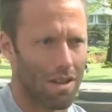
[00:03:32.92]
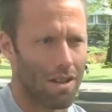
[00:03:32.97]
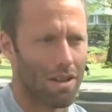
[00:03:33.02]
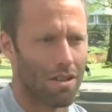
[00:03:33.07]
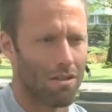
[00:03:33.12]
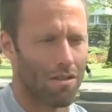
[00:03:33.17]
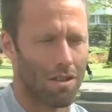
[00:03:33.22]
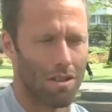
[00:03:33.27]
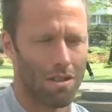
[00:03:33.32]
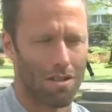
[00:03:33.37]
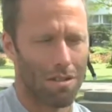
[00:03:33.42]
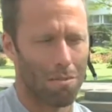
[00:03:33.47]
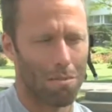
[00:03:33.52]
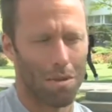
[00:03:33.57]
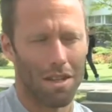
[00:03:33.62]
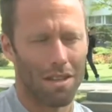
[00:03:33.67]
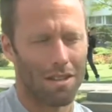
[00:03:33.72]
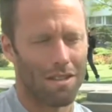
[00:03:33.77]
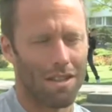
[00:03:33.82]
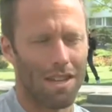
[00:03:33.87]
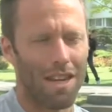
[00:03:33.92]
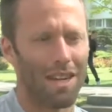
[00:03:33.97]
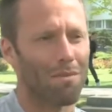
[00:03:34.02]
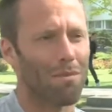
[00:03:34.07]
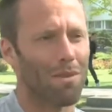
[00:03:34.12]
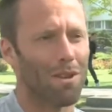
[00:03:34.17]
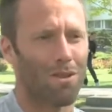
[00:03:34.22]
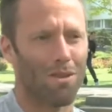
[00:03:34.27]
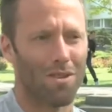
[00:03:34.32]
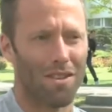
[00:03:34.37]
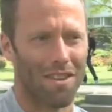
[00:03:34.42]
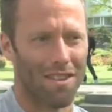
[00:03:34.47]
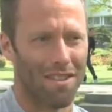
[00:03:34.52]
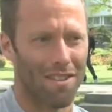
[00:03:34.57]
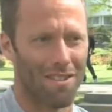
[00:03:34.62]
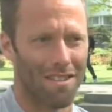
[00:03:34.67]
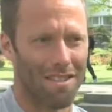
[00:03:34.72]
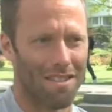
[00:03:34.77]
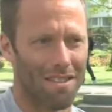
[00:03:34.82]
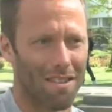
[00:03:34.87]
which is the biggest nightmare you can
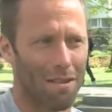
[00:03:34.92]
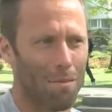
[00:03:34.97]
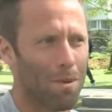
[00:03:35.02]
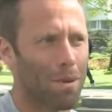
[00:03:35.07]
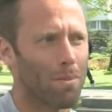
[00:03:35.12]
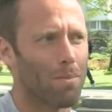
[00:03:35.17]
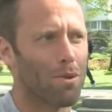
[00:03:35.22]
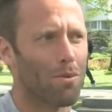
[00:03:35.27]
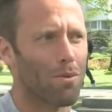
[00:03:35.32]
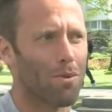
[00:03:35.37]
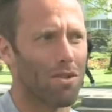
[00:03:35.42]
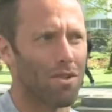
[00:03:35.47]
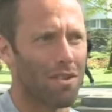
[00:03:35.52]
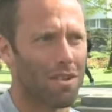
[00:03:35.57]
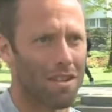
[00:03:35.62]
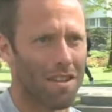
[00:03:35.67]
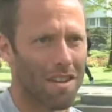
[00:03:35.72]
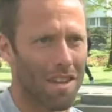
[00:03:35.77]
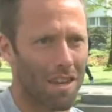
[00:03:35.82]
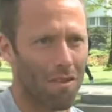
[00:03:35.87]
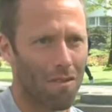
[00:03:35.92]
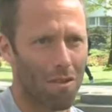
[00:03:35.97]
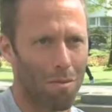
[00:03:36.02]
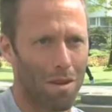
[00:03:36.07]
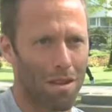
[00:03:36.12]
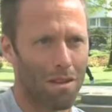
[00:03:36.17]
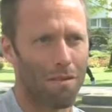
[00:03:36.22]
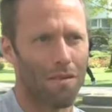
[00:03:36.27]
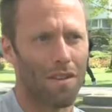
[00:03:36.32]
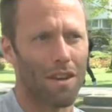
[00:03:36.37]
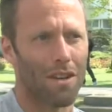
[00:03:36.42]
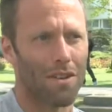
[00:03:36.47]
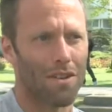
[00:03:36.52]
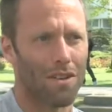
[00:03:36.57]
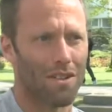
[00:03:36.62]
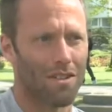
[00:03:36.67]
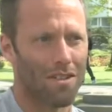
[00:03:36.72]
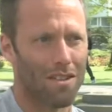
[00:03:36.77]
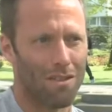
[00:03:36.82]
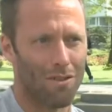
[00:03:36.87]
you can see. People were uh, giving me the finger
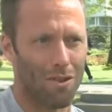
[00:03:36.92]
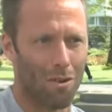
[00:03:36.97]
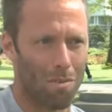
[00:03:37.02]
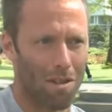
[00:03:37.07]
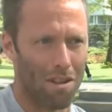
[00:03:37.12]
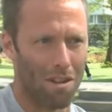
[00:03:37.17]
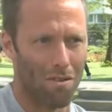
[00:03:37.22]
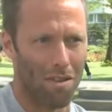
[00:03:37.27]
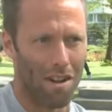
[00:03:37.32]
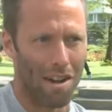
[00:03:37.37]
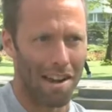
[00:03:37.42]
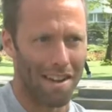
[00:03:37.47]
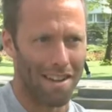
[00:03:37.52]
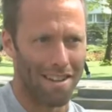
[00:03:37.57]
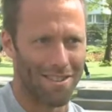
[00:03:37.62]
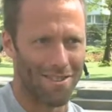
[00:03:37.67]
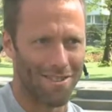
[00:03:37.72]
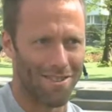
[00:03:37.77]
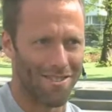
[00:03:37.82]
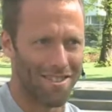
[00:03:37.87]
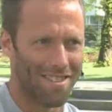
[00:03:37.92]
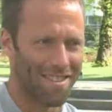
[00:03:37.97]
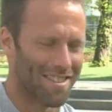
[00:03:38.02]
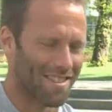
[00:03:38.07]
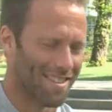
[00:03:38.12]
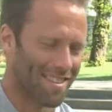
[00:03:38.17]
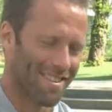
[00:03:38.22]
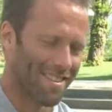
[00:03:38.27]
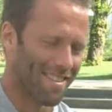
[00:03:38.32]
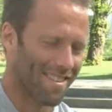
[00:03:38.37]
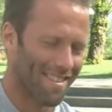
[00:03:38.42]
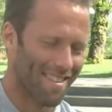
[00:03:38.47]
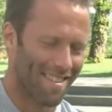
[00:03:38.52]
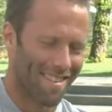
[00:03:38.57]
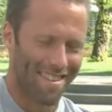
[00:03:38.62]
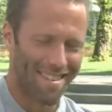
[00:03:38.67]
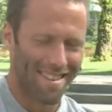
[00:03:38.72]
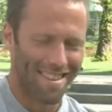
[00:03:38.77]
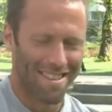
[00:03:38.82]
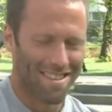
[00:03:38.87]
because I stopped at a red light, so it's uh,
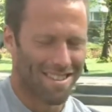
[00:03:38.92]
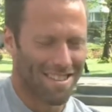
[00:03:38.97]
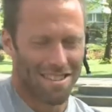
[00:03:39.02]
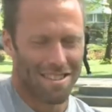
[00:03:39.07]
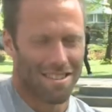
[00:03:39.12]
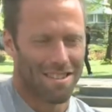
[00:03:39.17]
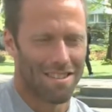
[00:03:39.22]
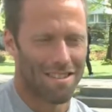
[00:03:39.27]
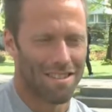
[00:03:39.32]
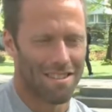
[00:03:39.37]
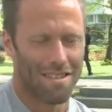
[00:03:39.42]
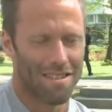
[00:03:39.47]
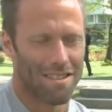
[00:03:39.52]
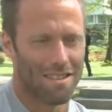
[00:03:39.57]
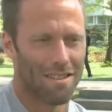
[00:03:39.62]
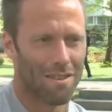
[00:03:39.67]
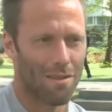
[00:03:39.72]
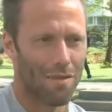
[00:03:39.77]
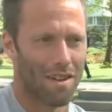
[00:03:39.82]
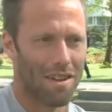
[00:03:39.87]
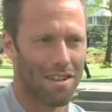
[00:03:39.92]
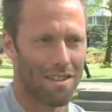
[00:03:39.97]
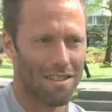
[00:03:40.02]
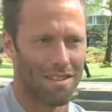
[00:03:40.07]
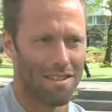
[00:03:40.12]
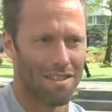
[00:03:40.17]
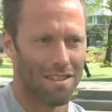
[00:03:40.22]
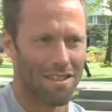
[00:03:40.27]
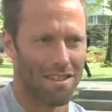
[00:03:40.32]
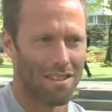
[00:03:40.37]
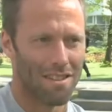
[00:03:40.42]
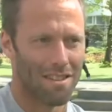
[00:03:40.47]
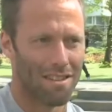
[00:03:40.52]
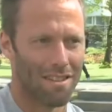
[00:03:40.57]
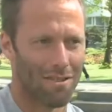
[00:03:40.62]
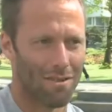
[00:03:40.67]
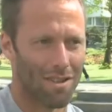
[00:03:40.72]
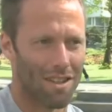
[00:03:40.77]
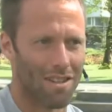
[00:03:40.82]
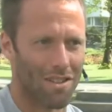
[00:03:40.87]
this is this is fine. This is nothing
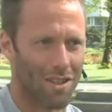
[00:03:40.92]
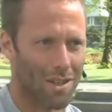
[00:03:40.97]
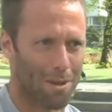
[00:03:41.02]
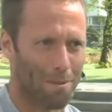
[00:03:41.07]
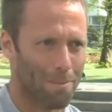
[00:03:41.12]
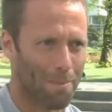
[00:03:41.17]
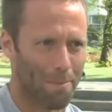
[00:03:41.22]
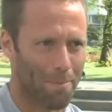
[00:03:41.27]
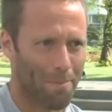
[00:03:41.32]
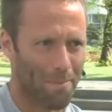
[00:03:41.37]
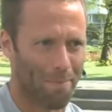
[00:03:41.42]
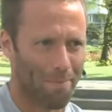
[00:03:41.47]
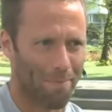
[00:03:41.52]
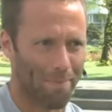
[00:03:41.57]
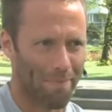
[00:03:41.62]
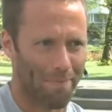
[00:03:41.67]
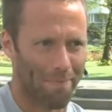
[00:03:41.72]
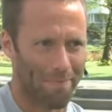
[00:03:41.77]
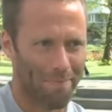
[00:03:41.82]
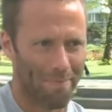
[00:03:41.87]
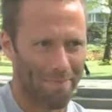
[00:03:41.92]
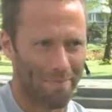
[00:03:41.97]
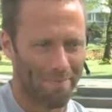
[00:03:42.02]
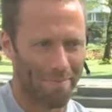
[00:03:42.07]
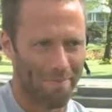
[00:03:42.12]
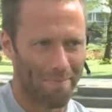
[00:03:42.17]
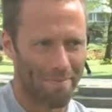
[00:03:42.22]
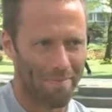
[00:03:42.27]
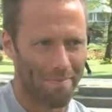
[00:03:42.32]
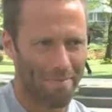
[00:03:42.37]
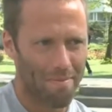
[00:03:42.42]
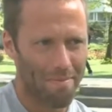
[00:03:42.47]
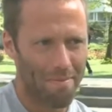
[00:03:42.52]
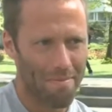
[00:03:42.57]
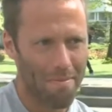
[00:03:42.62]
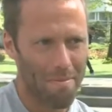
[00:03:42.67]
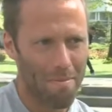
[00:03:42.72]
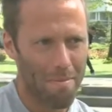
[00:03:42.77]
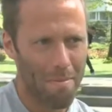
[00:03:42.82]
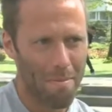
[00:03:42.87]
strange here. Did you see the the
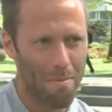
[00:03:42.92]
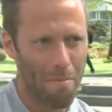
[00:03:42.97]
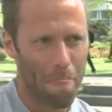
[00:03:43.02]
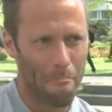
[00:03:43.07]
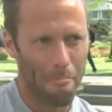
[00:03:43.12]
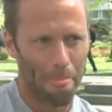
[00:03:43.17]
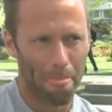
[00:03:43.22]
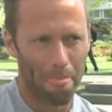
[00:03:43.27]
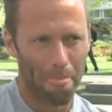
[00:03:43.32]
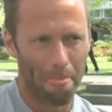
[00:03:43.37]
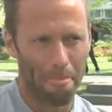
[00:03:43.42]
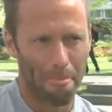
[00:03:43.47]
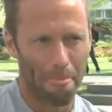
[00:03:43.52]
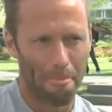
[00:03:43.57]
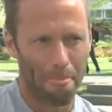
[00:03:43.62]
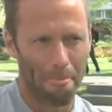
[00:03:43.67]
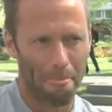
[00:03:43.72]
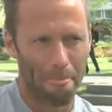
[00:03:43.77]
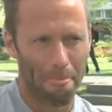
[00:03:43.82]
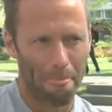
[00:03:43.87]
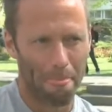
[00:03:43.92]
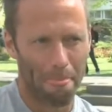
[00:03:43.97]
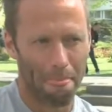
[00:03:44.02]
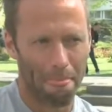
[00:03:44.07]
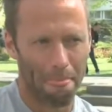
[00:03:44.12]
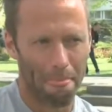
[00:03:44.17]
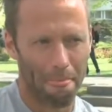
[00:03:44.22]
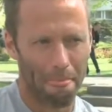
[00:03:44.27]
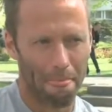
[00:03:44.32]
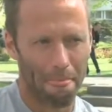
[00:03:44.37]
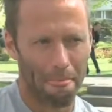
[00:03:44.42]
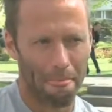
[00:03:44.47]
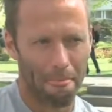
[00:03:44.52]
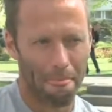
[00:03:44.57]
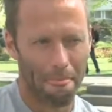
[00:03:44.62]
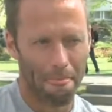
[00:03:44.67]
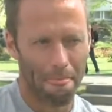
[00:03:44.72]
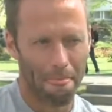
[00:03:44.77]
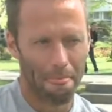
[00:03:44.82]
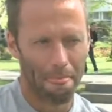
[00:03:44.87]
game um, at
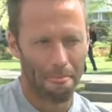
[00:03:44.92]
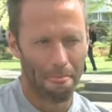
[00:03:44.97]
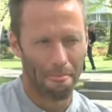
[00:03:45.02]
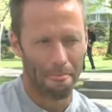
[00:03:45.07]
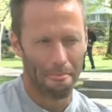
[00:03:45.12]
um,